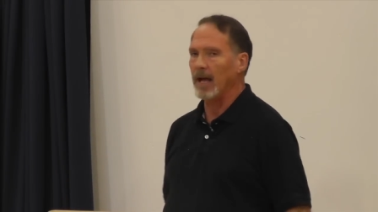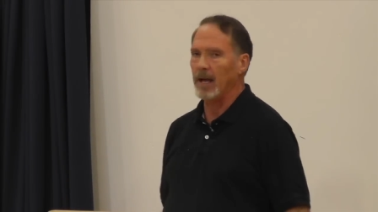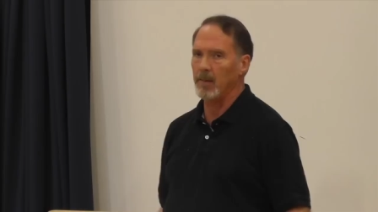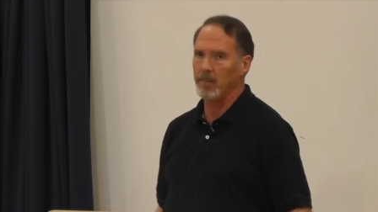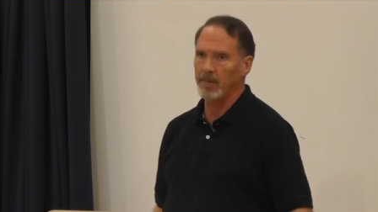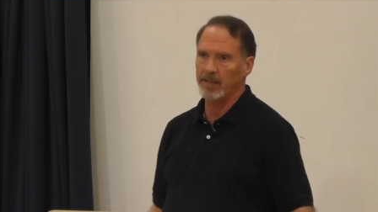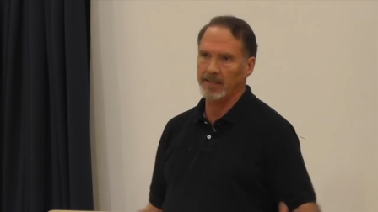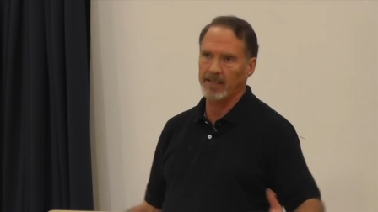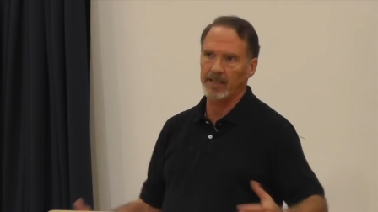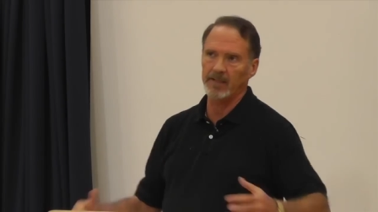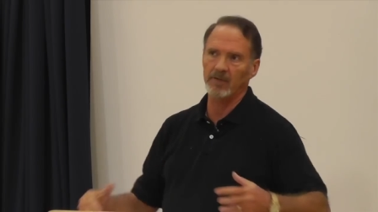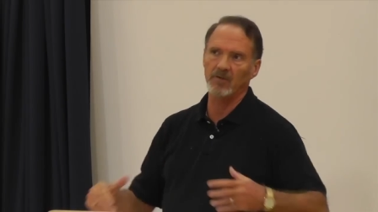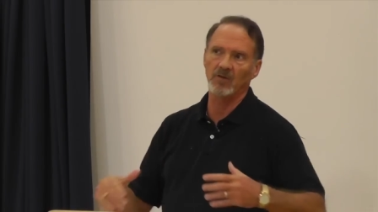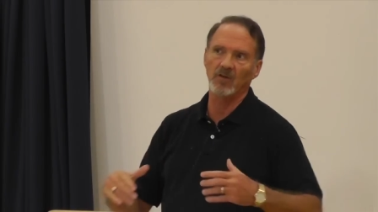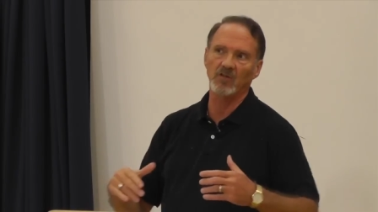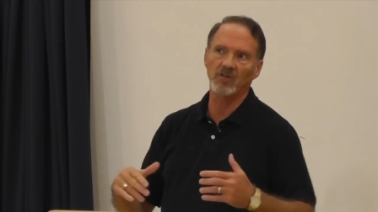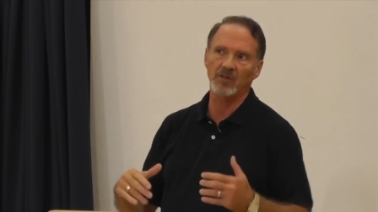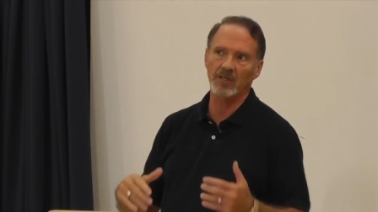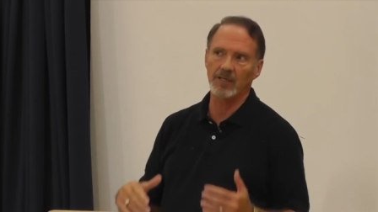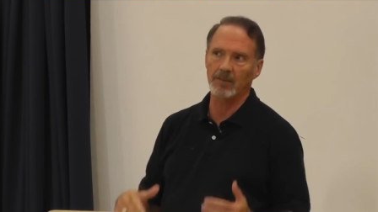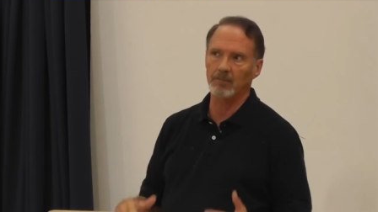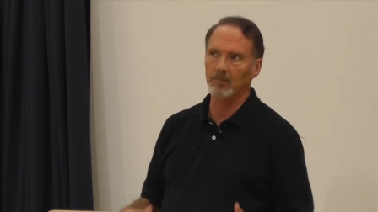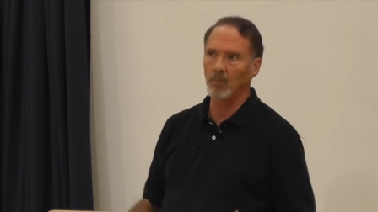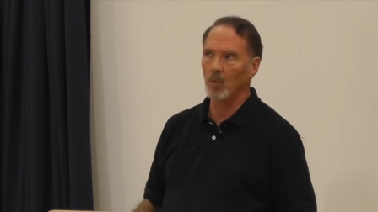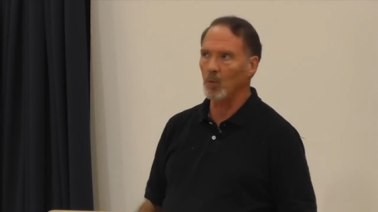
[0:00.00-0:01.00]
I began to
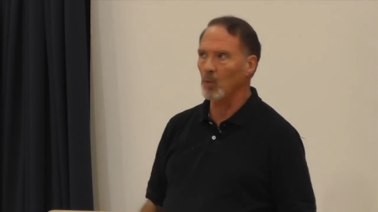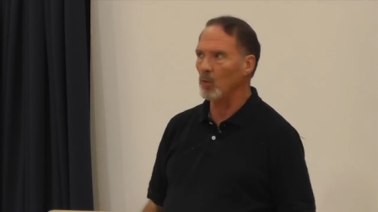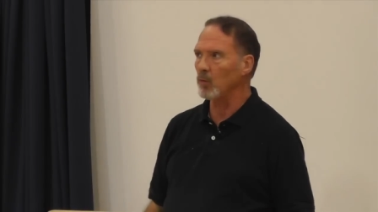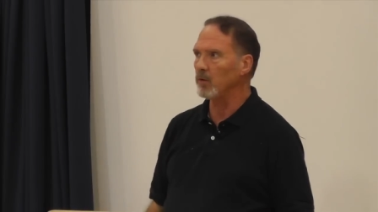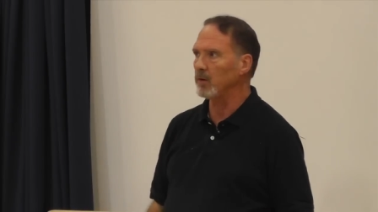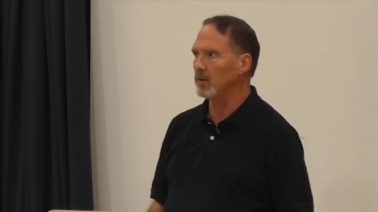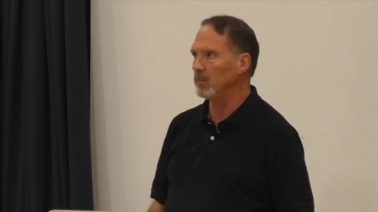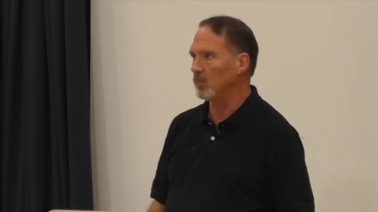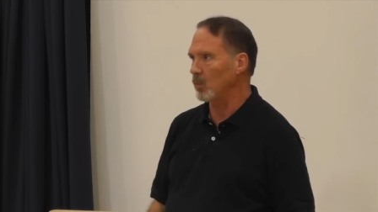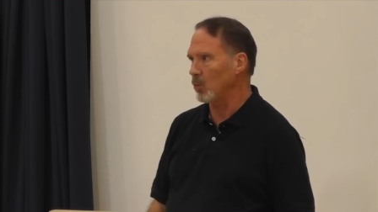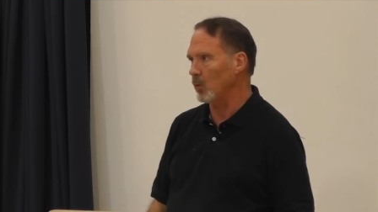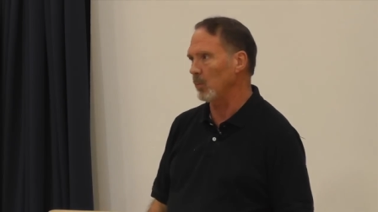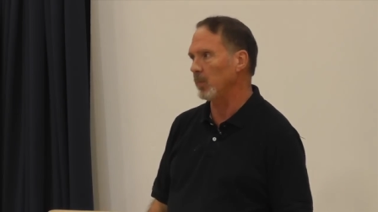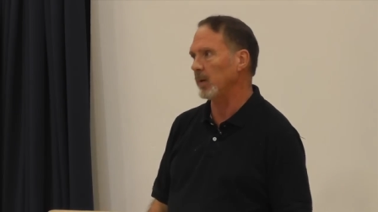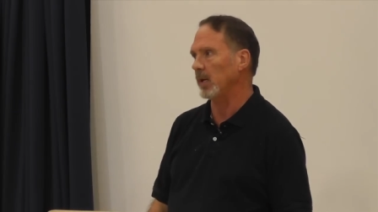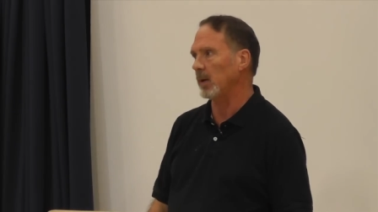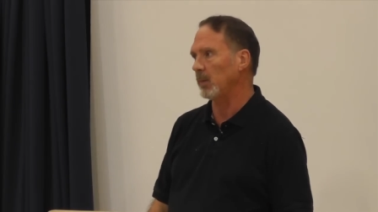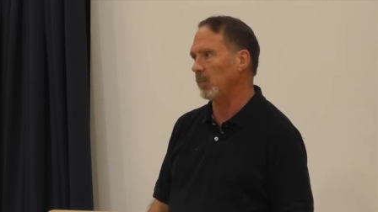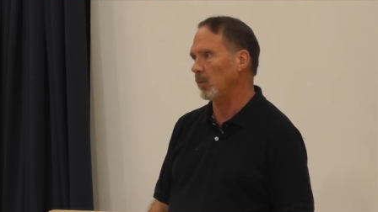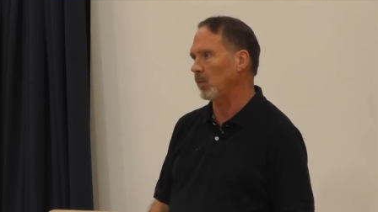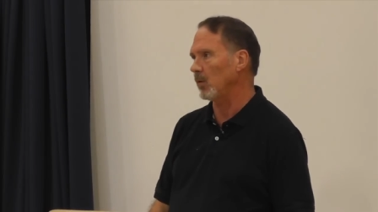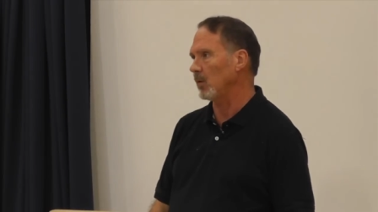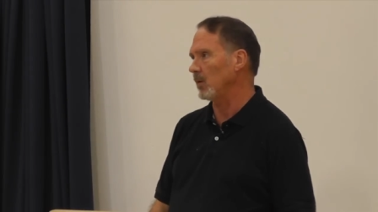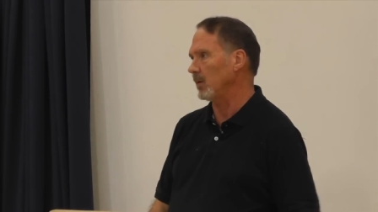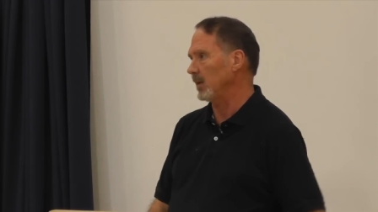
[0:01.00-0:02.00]
see more and more
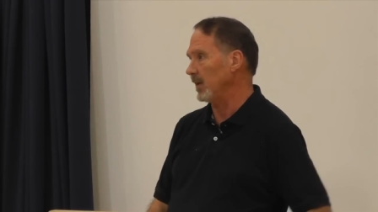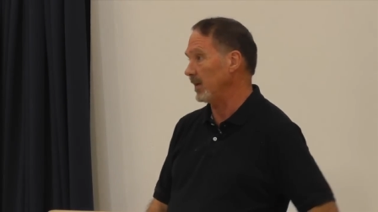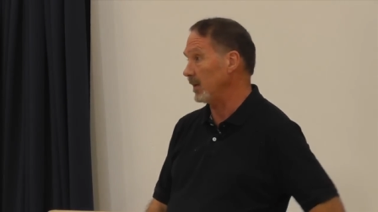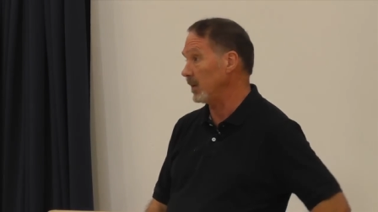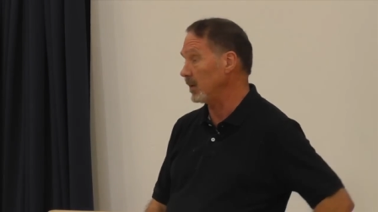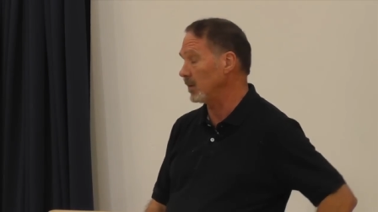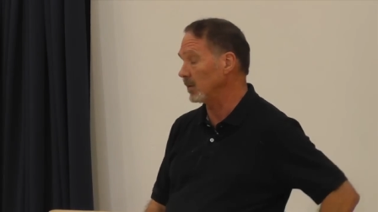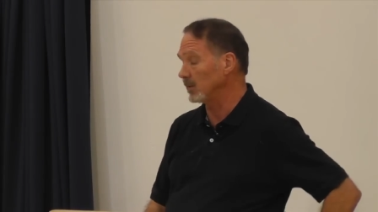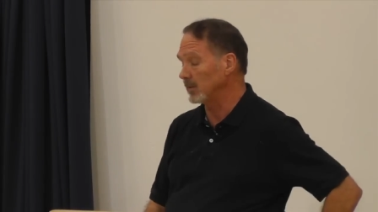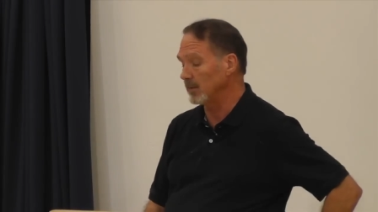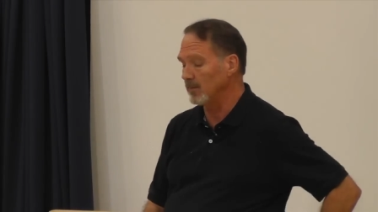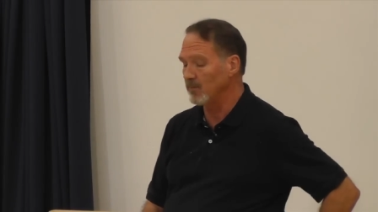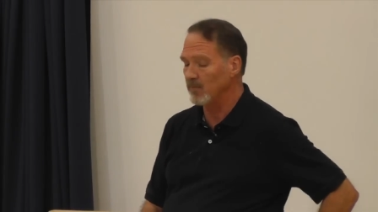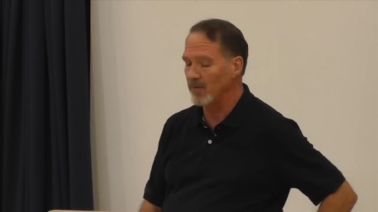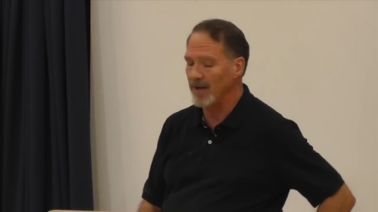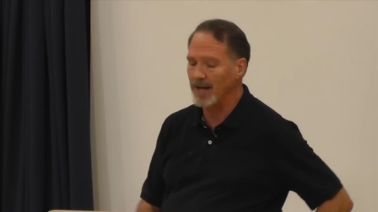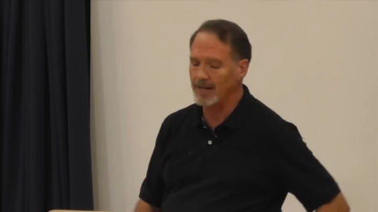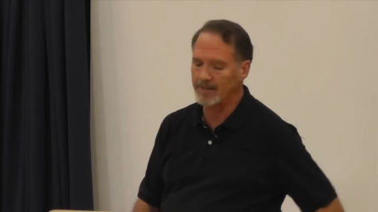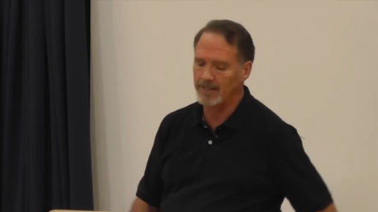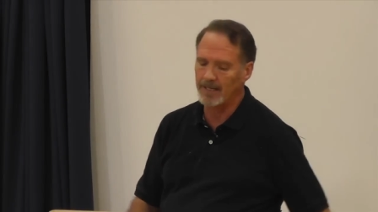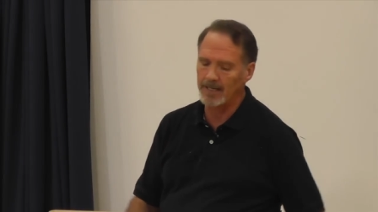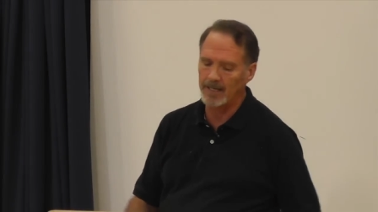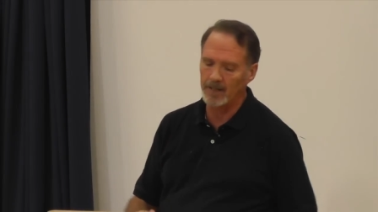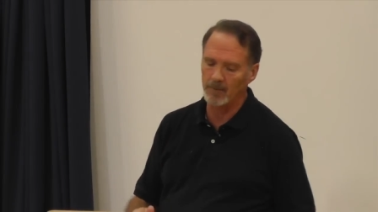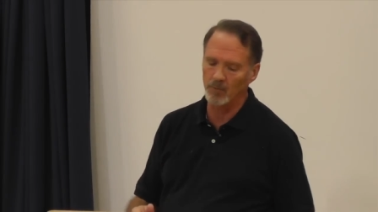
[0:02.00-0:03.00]
people healed. In
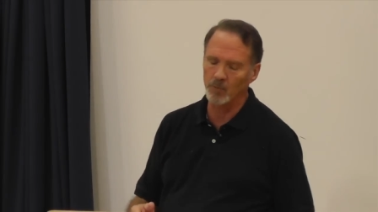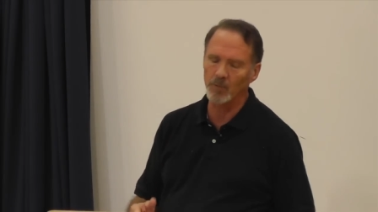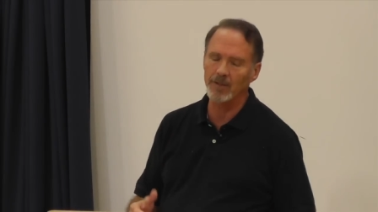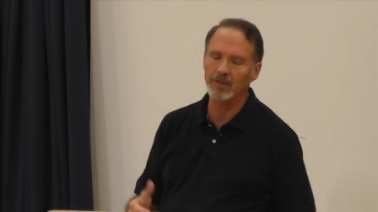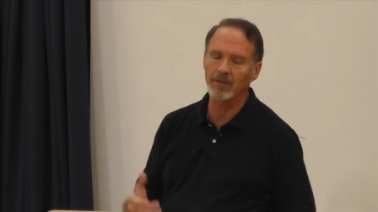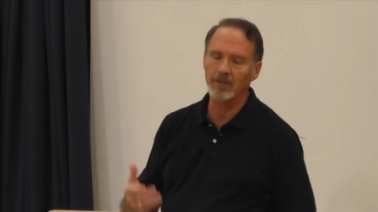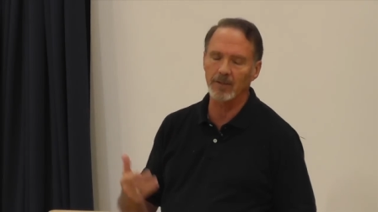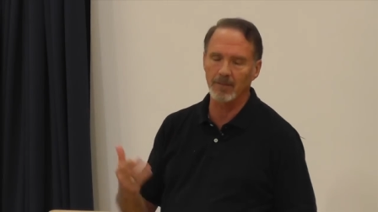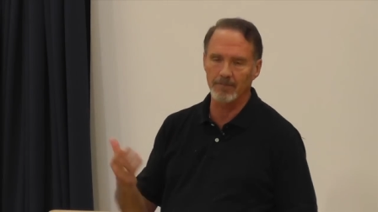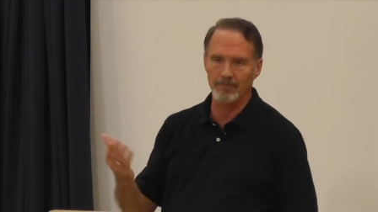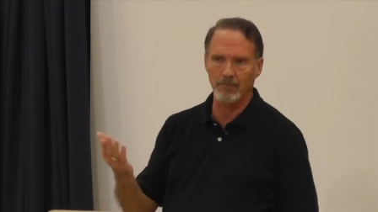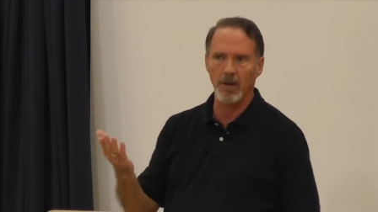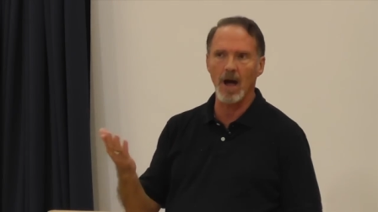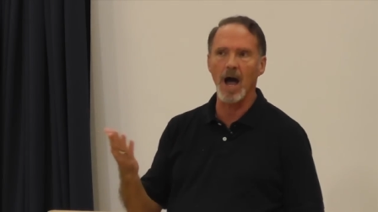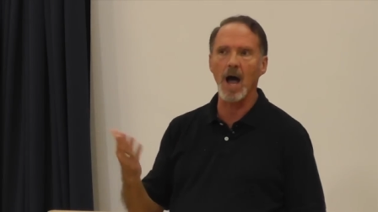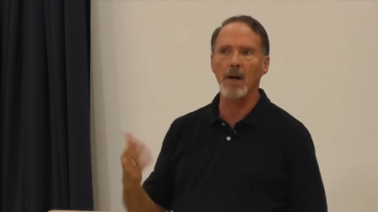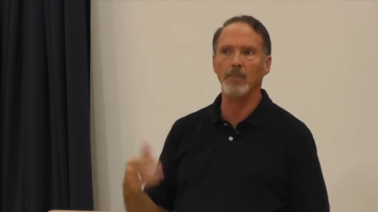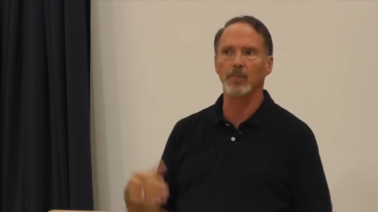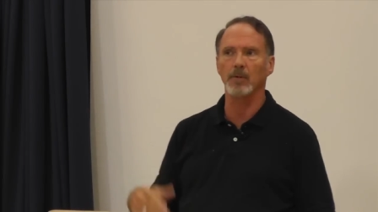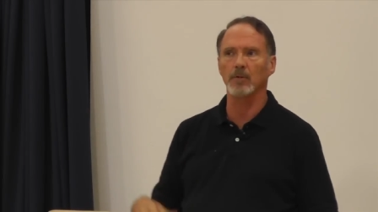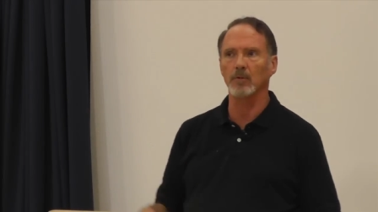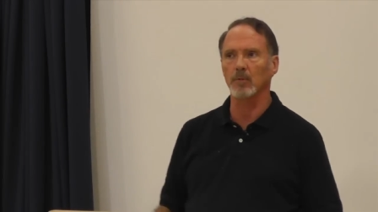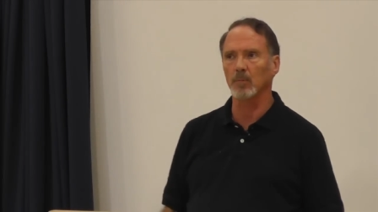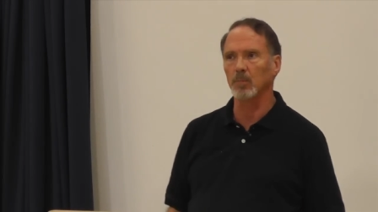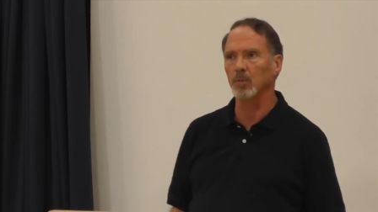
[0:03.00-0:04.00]
fact, I had written a
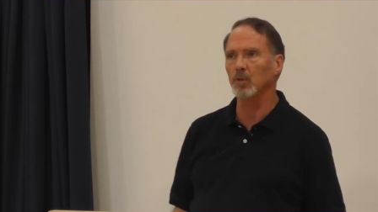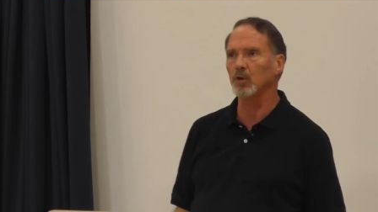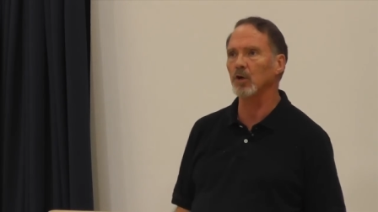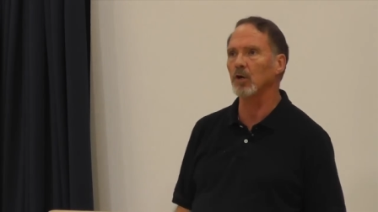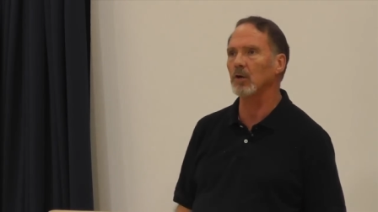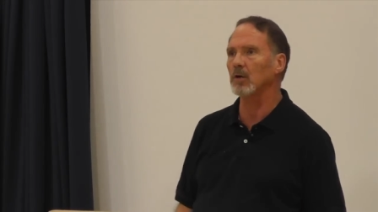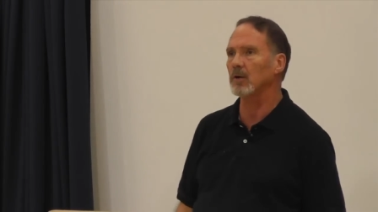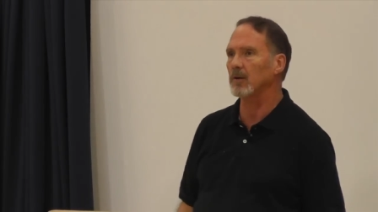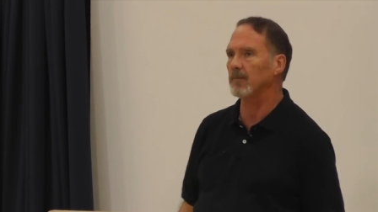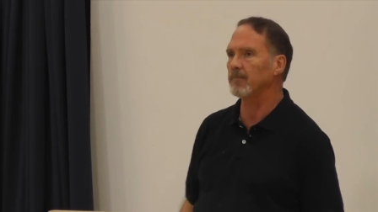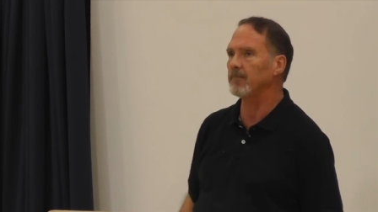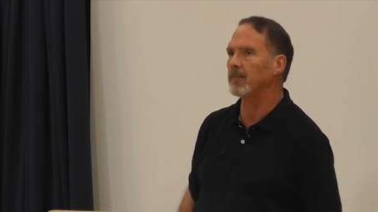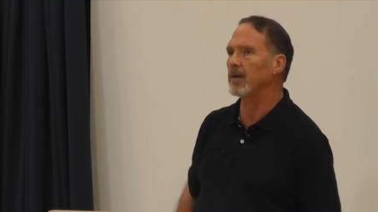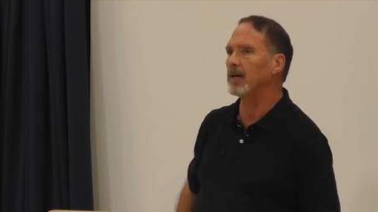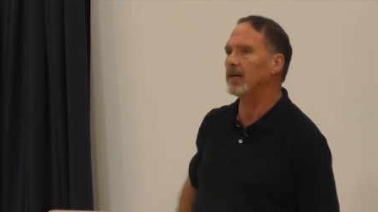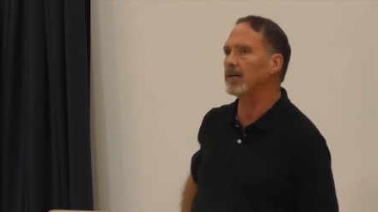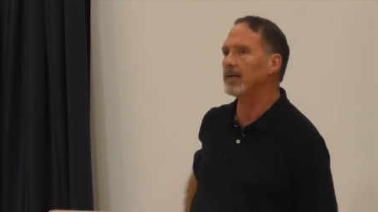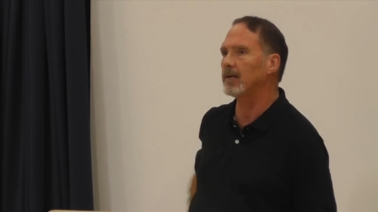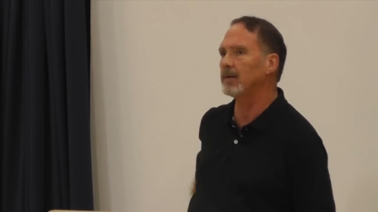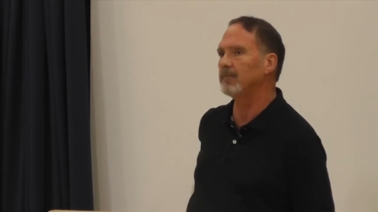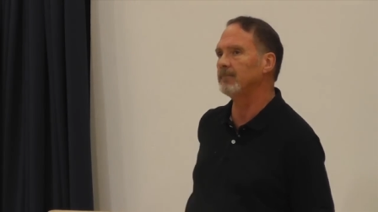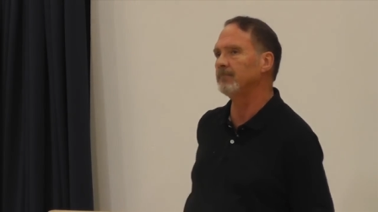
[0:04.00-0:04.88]
popular book.